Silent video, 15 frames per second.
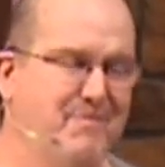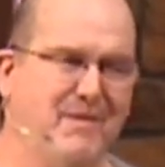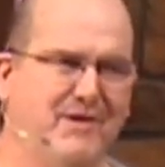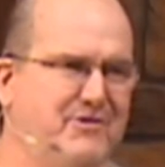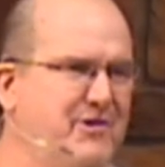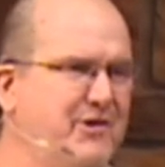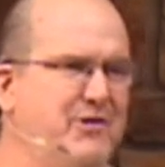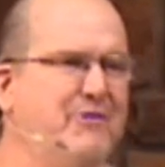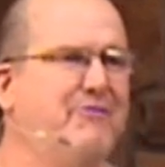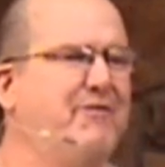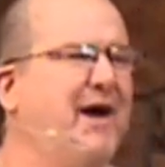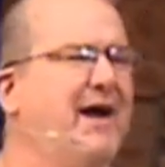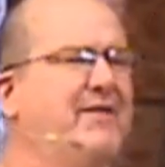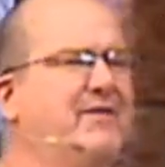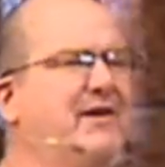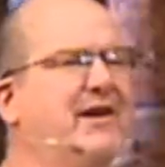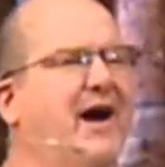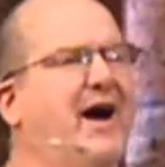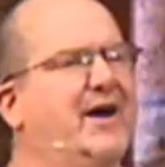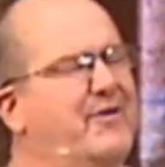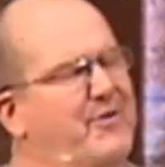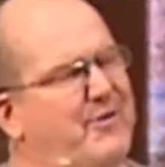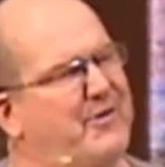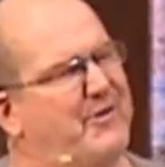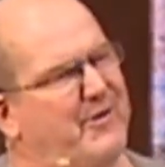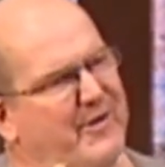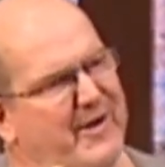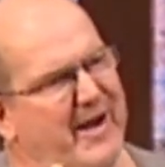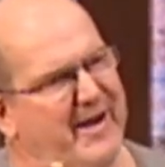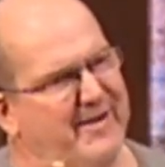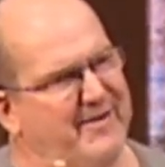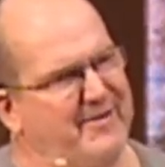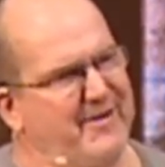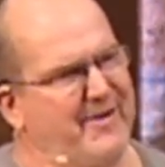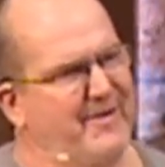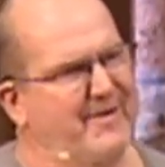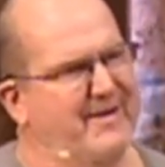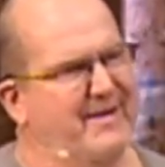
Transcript: until you find the God who created you.